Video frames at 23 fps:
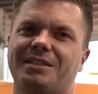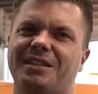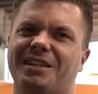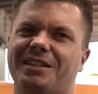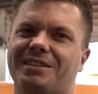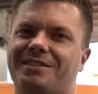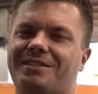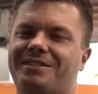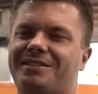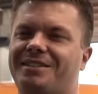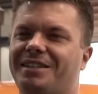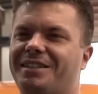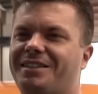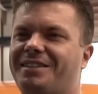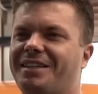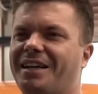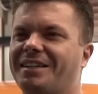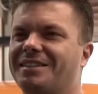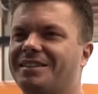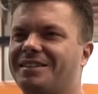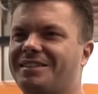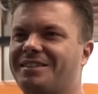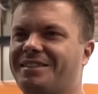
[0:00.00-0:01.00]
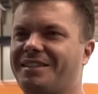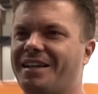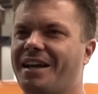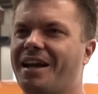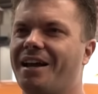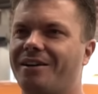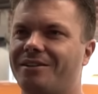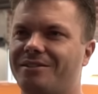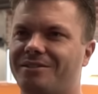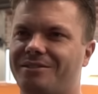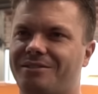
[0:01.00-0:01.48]
It doesn't
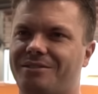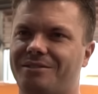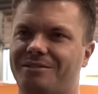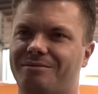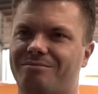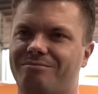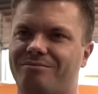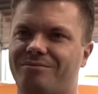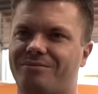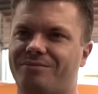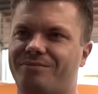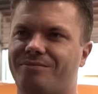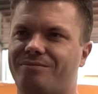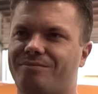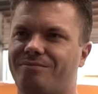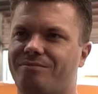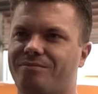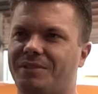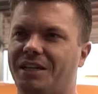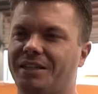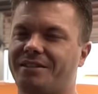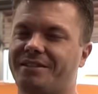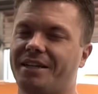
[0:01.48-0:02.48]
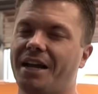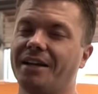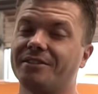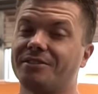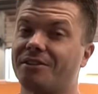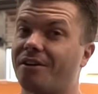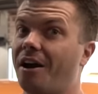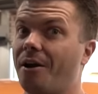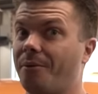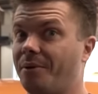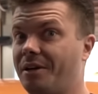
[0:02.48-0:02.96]
sound... It sounds
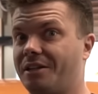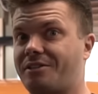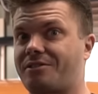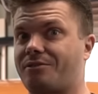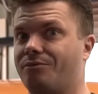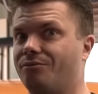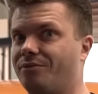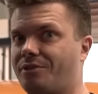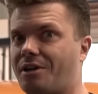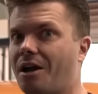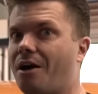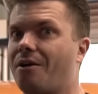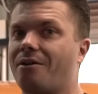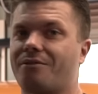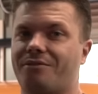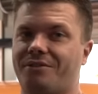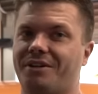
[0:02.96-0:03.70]
alright when it's going